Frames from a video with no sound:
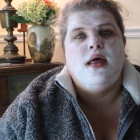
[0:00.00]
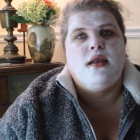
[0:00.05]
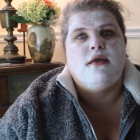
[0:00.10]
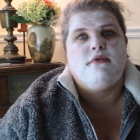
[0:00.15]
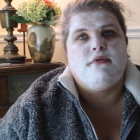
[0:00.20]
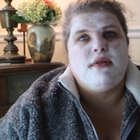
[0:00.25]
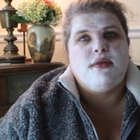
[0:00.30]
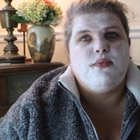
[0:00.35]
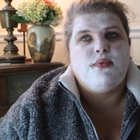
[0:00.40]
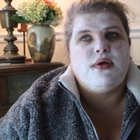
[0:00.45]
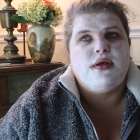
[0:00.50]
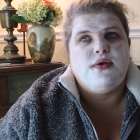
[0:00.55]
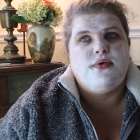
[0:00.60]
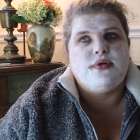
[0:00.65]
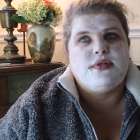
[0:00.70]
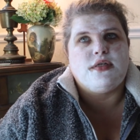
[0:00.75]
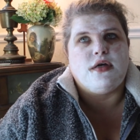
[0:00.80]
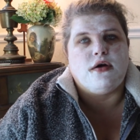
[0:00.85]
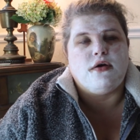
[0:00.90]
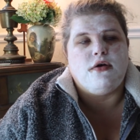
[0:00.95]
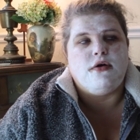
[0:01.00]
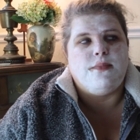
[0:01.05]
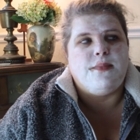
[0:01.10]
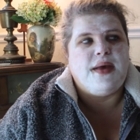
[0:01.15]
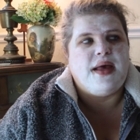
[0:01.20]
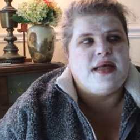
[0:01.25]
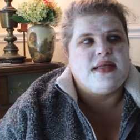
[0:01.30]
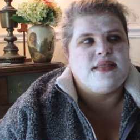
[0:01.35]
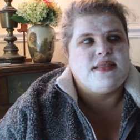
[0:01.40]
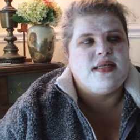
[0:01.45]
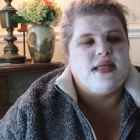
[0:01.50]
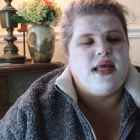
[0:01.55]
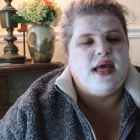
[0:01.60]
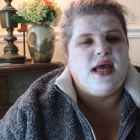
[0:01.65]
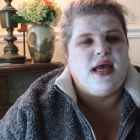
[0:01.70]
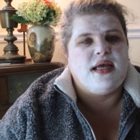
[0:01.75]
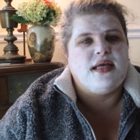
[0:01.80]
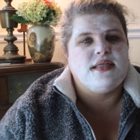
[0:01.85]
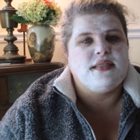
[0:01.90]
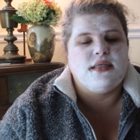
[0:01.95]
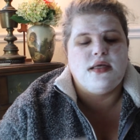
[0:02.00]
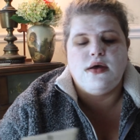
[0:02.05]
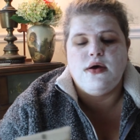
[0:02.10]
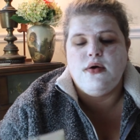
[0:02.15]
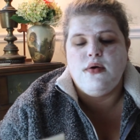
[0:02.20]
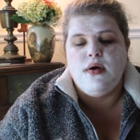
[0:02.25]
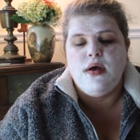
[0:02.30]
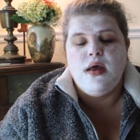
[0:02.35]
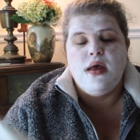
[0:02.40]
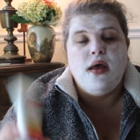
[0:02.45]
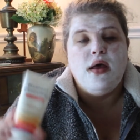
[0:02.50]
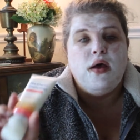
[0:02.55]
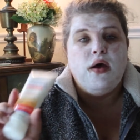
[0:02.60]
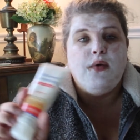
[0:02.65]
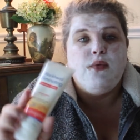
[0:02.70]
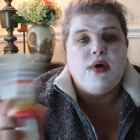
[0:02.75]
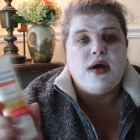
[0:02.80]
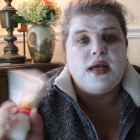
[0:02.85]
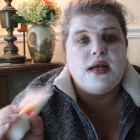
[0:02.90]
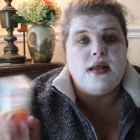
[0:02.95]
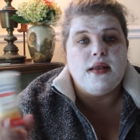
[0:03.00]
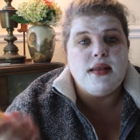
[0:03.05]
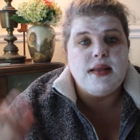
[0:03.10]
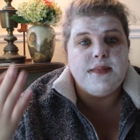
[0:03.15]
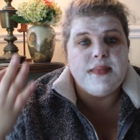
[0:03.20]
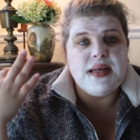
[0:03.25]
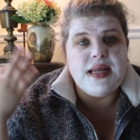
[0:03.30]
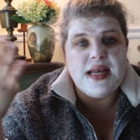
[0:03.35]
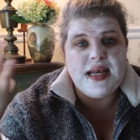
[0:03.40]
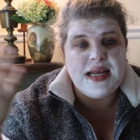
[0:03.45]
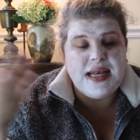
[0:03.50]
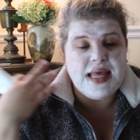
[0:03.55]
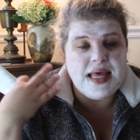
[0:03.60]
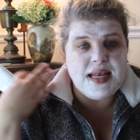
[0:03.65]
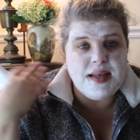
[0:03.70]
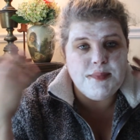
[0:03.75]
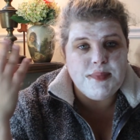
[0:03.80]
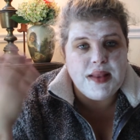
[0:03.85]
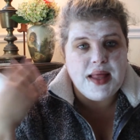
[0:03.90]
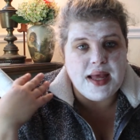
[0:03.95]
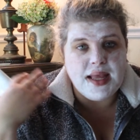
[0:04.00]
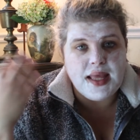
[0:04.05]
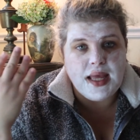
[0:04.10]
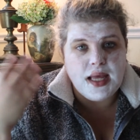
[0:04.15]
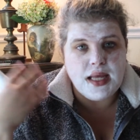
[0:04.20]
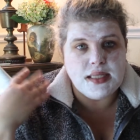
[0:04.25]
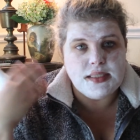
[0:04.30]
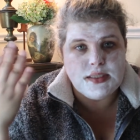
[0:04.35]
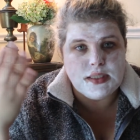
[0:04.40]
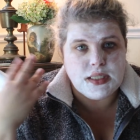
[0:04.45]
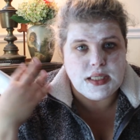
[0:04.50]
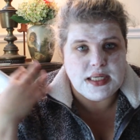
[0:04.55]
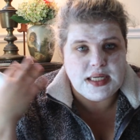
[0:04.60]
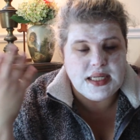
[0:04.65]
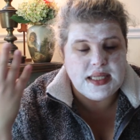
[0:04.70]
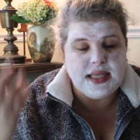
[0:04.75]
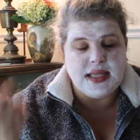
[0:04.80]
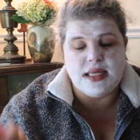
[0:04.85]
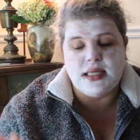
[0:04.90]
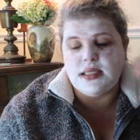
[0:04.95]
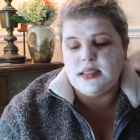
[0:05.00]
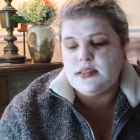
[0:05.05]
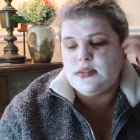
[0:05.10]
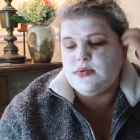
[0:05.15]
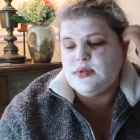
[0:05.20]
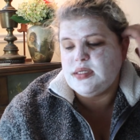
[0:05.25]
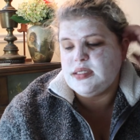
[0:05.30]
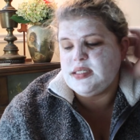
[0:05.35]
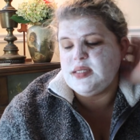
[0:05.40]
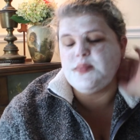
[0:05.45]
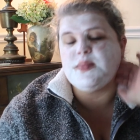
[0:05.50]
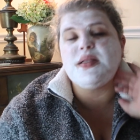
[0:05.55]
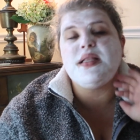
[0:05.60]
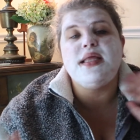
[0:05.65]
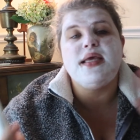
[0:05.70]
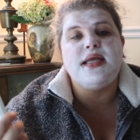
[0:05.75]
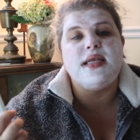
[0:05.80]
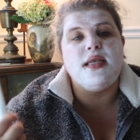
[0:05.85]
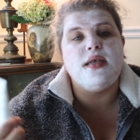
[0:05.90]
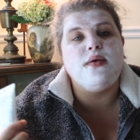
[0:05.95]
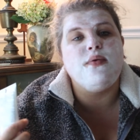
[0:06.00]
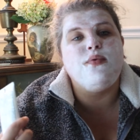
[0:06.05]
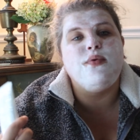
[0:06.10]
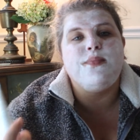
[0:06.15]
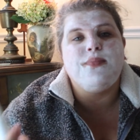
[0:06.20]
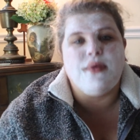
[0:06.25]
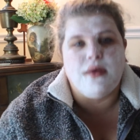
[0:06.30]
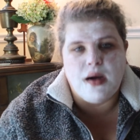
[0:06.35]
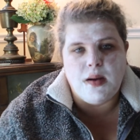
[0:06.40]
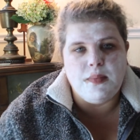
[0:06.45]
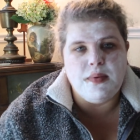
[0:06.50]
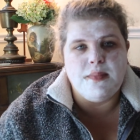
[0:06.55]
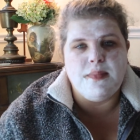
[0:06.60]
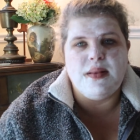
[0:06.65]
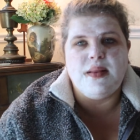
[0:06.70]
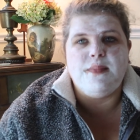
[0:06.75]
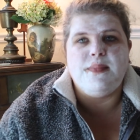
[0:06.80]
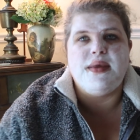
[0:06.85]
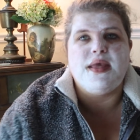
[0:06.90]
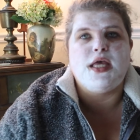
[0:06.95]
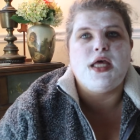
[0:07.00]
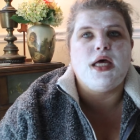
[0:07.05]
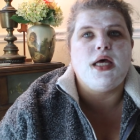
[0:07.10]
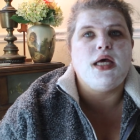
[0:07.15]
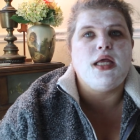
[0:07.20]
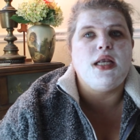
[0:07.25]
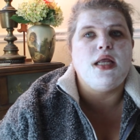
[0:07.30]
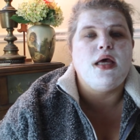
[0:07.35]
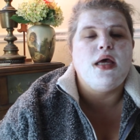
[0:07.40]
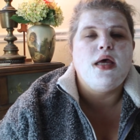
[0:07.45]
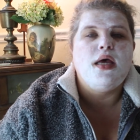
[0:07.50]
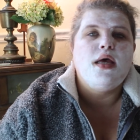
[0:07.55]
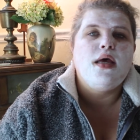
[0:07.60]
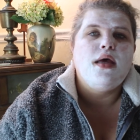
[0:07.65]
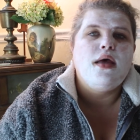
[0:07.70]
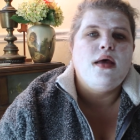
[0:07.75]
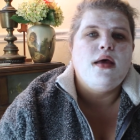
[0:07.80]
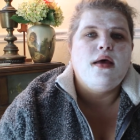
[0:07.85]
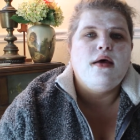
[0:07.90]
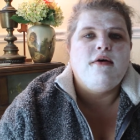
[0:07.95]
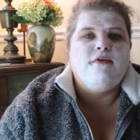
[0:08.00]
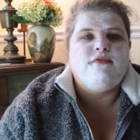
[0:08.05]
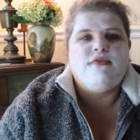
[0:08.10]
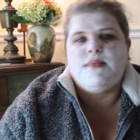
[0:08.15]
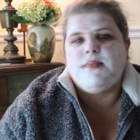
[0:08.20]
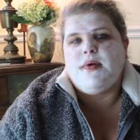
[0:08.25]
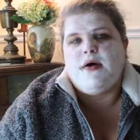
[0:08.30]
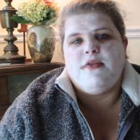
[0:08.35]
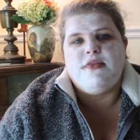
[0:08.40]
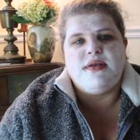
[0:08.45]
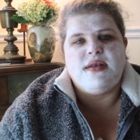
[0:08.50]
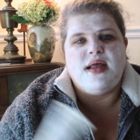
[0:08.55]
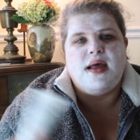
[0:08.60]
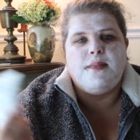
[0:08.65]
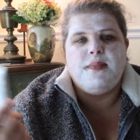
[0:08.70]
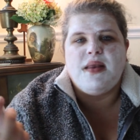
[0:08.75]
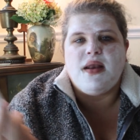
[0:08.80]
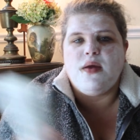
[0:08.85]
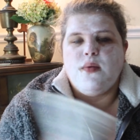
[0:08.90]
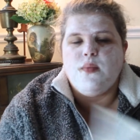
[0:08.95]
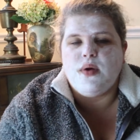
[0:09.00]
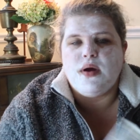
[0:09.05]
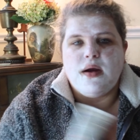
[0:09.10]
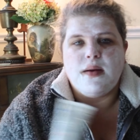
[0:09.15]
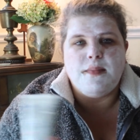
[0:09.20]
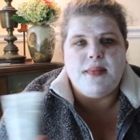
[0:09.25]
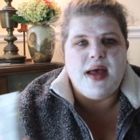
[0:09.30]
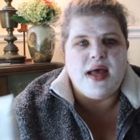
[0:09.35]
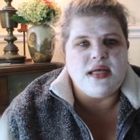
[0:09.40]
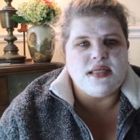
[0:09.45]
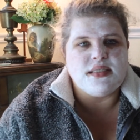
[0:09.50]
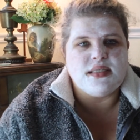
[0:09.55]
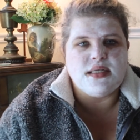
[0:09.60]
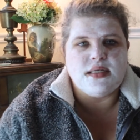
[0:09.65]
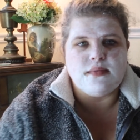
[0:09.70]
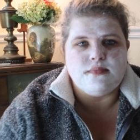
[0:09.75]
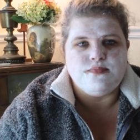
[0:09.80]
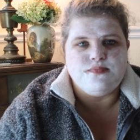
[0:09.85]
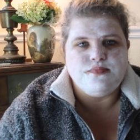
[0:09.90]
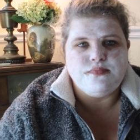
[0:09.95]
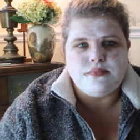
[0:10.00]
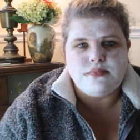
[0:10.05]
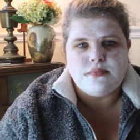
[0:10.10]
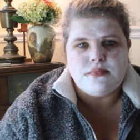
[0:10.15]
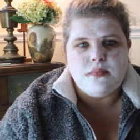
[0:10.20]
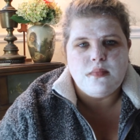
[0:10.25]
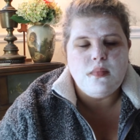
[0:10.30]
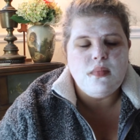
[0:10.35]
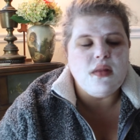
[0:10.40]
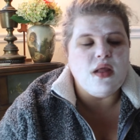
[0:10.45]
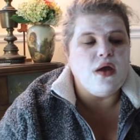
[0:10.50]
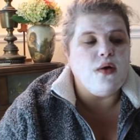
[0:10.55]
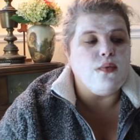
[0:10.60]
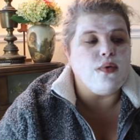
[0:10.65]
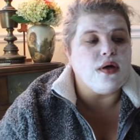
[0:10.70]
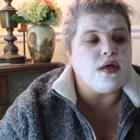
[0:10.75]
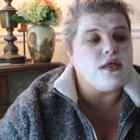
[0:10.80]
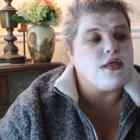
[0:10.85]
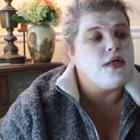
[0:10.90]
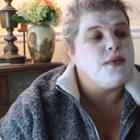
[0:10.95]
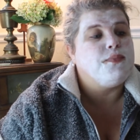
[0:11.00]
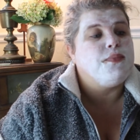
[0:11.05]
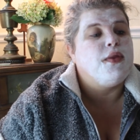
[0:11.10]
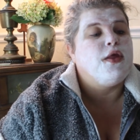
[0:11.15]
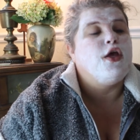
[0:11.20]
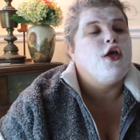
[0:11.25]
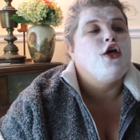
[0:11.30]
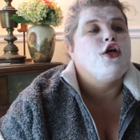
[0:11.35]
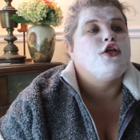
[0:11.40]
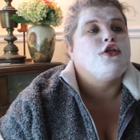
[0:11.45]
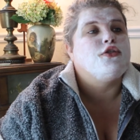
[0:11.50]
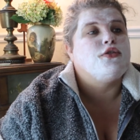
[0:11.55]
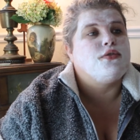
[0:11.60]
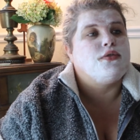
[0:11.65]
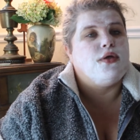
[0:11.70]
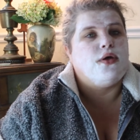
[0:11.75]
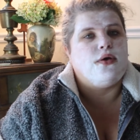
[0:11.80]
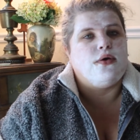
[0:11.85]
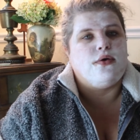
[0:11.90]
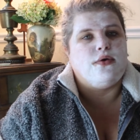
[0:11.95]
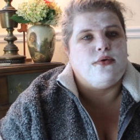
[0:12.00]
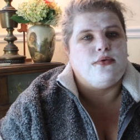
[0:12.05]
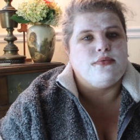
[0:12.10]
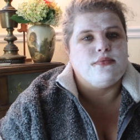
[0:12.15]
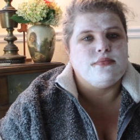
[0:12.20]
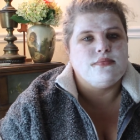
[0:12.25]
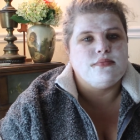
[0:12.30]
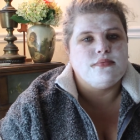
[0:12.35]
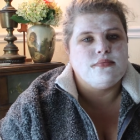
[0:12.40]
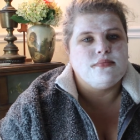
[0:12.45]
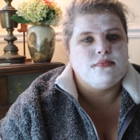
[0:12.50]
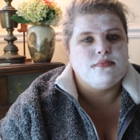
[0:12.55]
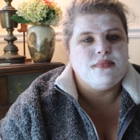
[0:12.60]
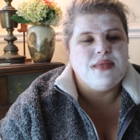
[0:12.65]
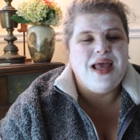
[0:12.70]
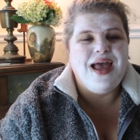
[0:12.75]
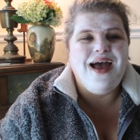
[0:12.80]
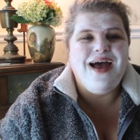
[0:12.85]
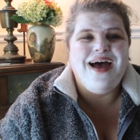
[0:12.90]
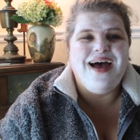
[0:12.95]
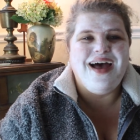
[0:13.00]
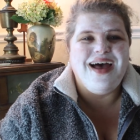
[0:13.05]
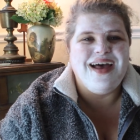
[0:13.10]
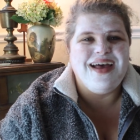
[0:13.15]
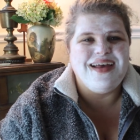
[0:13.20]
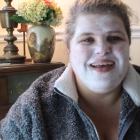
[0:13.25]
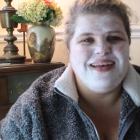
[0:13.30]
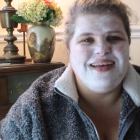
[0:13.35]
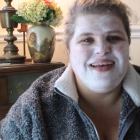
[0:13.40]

didn't really want to do a charcoal mask today. So, working on eliminating any blackheads or any, like, doing a deep cleaning will probably be good from all the time that I wear a mask at work. So, yeah.